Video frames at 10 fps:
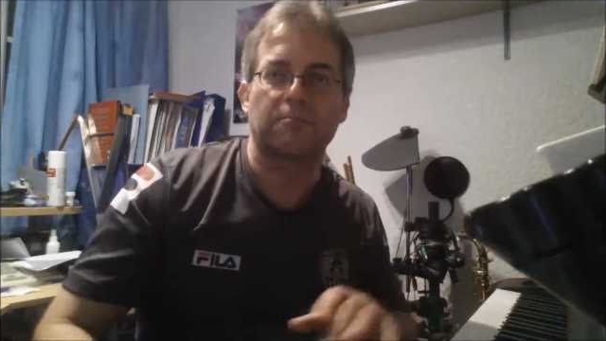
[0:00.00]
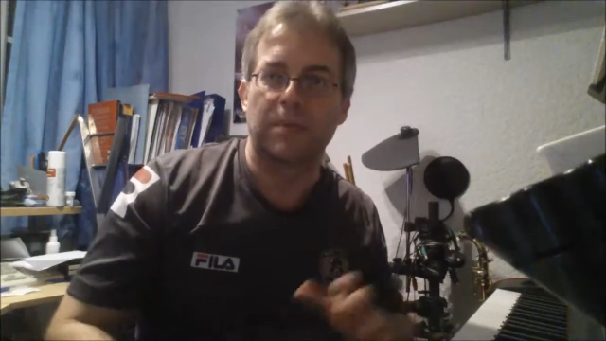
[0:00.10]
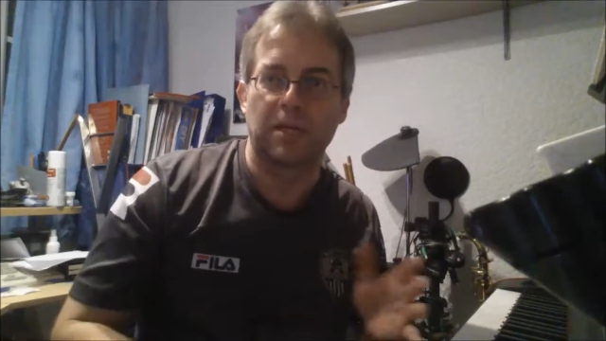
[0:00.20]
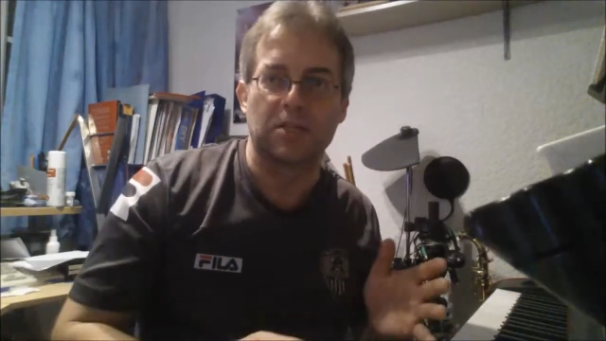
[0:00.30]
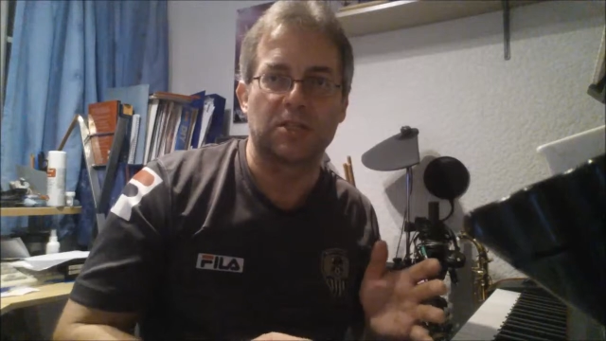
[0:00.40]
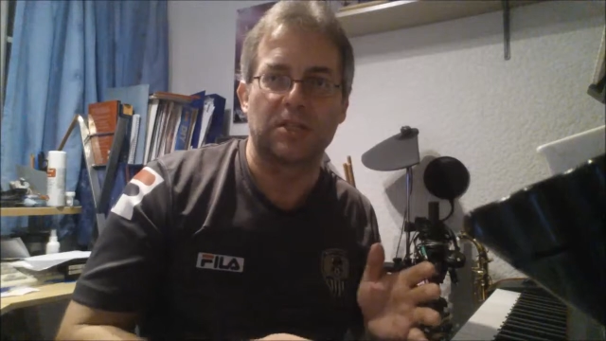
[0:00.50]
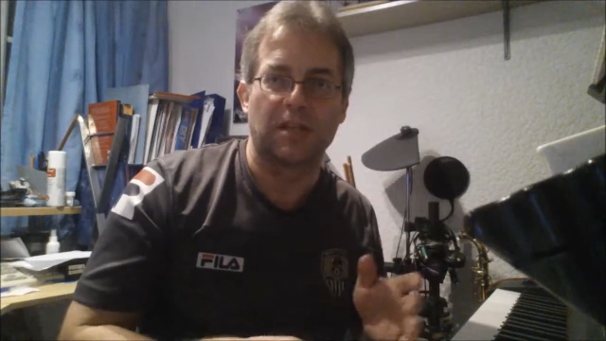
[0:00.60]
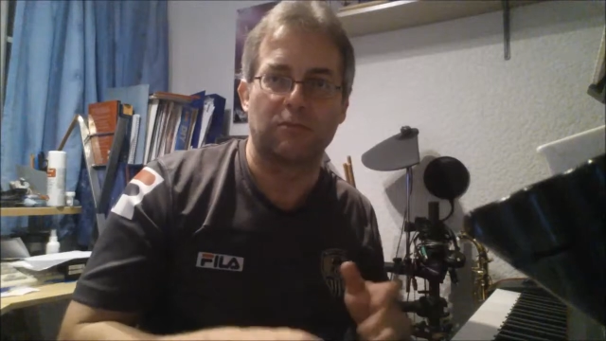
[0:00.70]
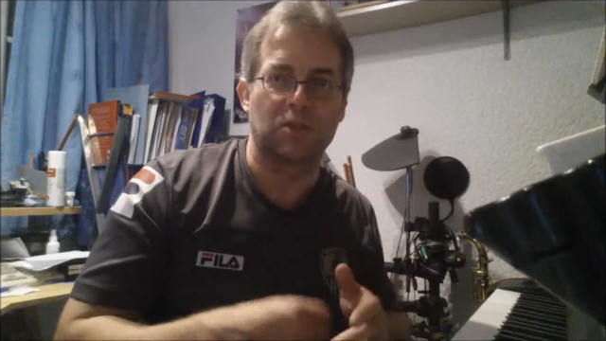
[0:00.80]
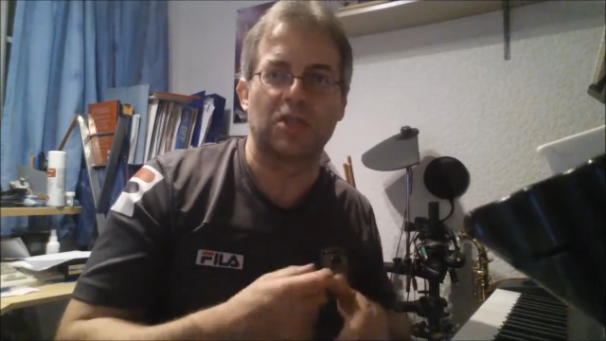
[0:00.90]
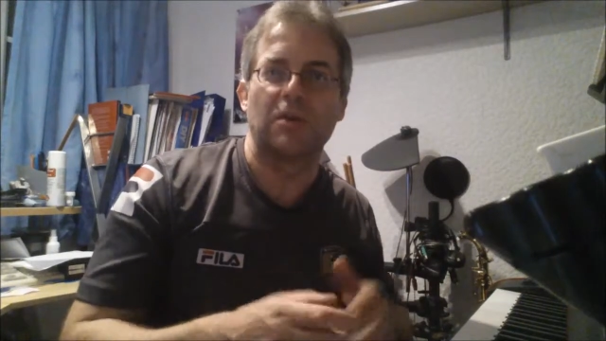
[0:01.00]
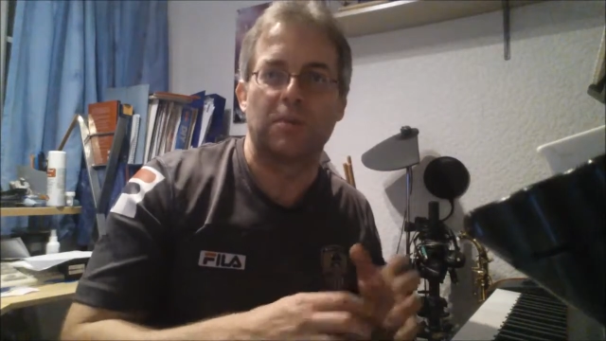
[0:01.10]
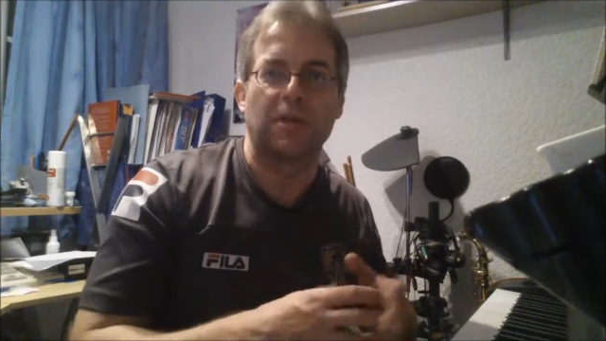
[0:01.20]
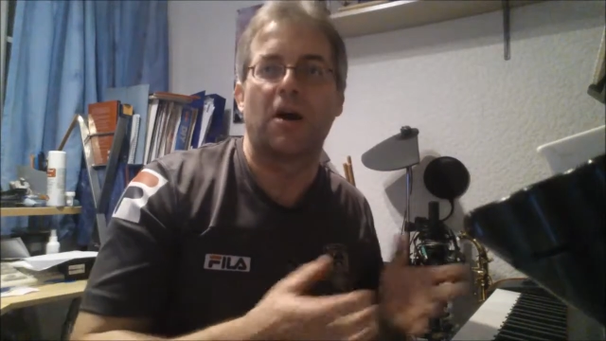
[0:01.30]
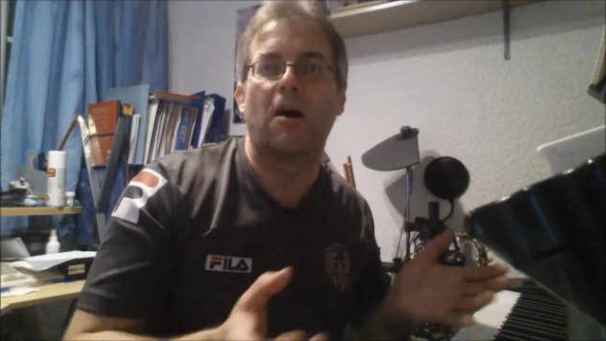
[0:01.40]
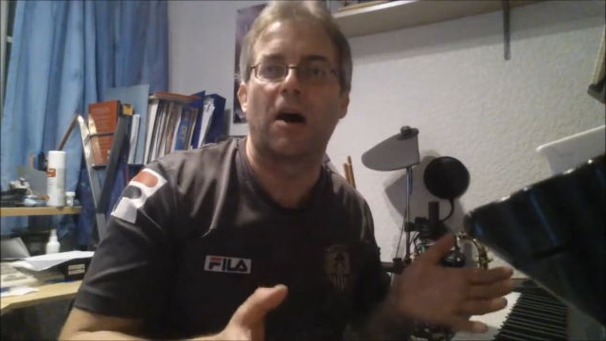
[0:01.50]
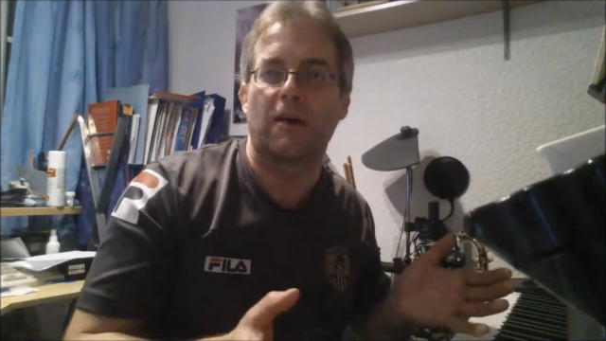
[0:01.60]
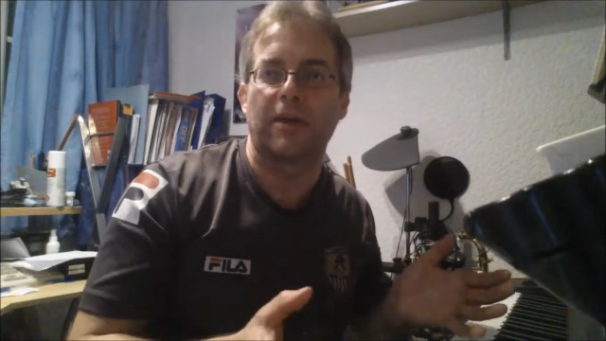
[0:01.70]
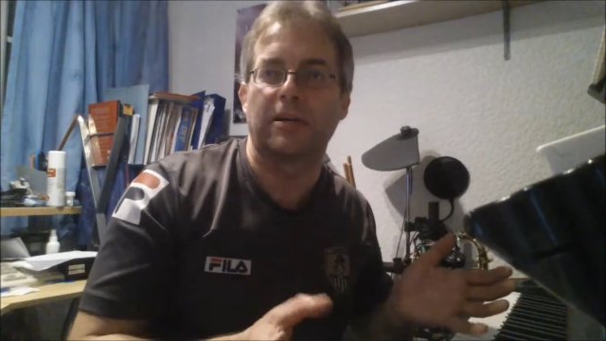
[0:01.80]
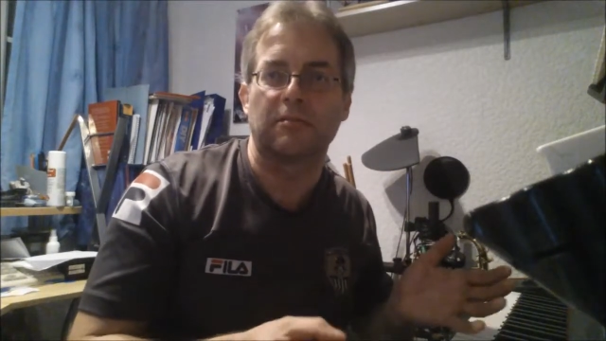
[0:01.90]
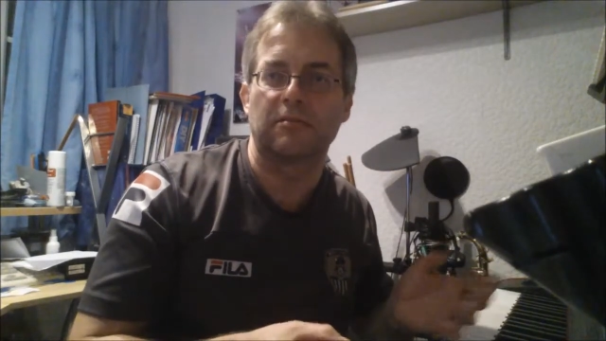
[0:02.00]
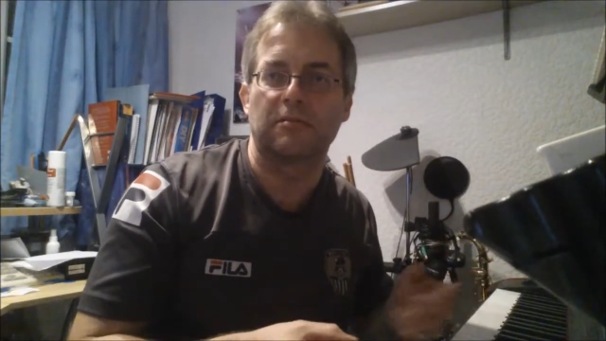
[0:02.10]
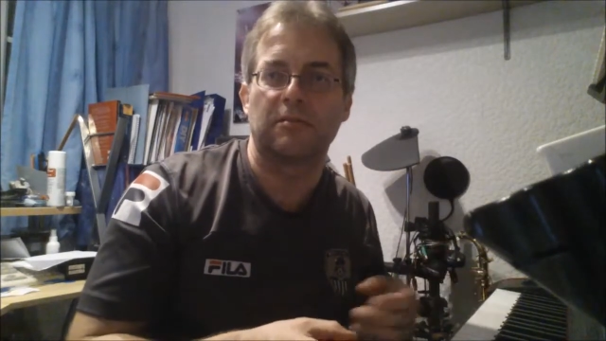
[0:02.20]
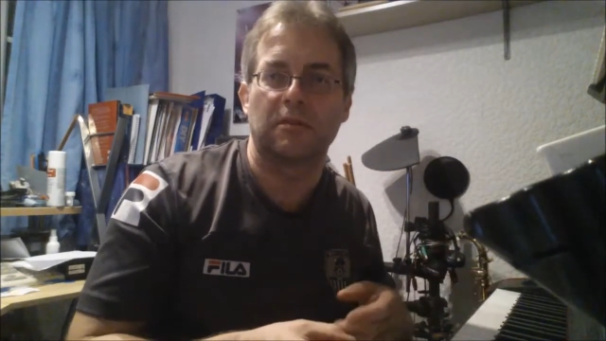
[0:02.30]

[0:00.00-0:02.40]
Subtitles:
because it was cheaper than hiring